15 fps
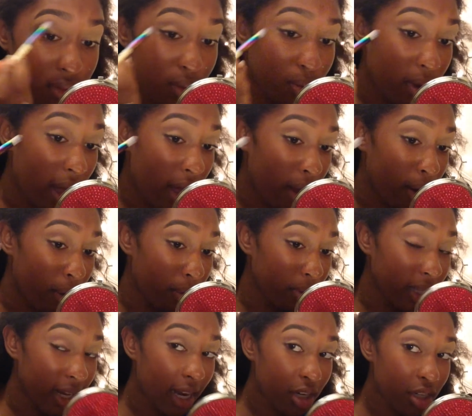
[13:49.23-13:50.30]
Wow,
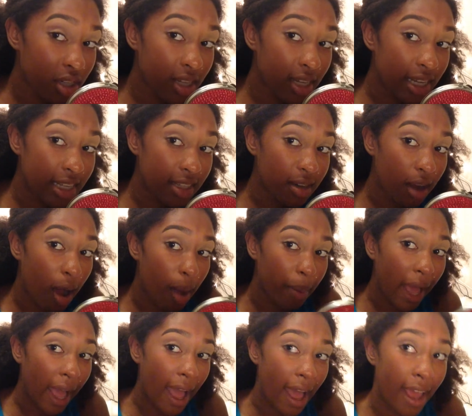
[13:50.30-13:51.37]
that actually is not
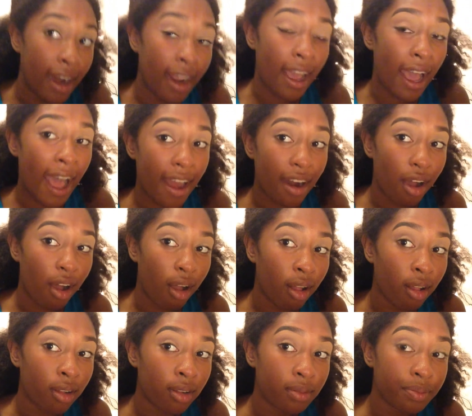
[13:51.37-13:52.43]
bad at
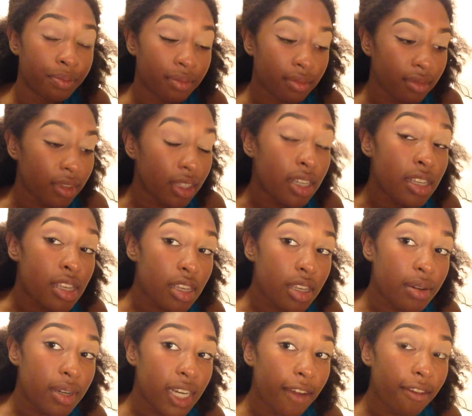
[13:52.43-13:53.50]
all.
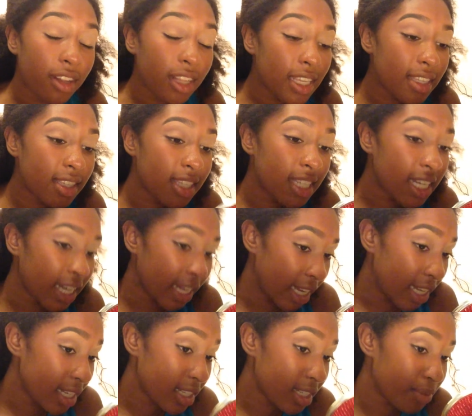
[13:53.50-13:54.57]
You can definitely see
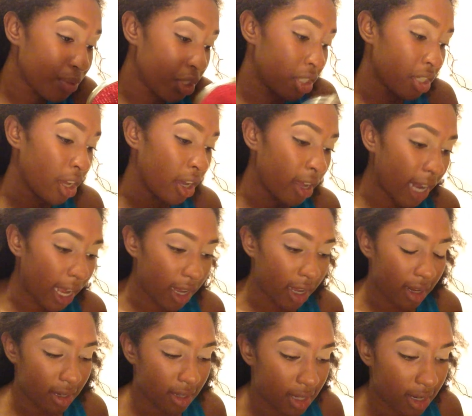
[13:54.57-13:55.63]
it, which is good. I
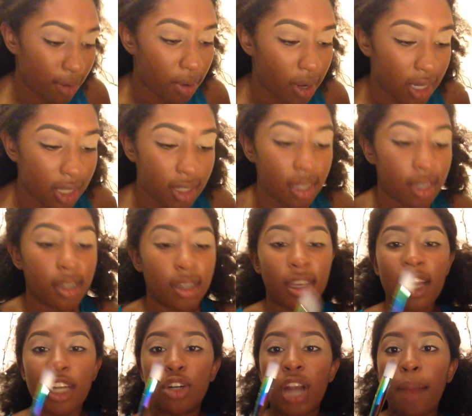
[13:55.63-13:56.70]
didn't want it to
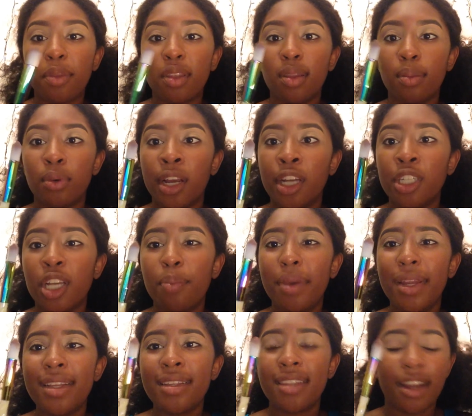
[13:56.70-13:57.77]
get trapped in the brush. A
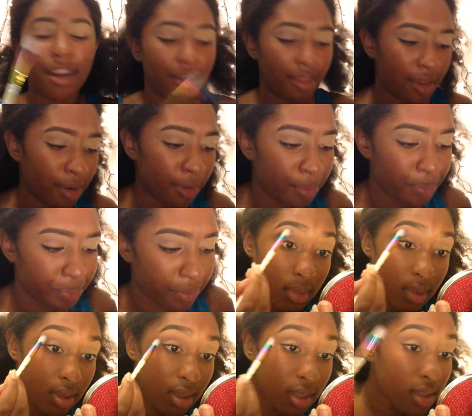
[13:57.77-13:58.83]
bit is there though.
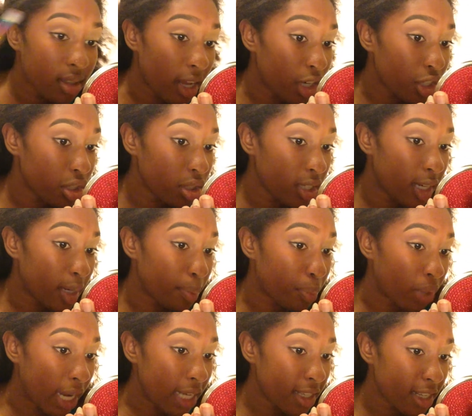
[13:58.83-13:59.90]
This is actually
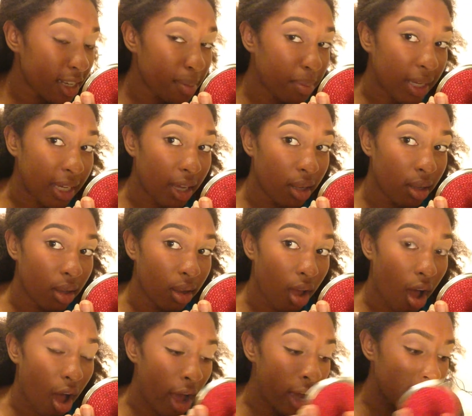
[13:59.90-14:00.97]
impressing me a lot.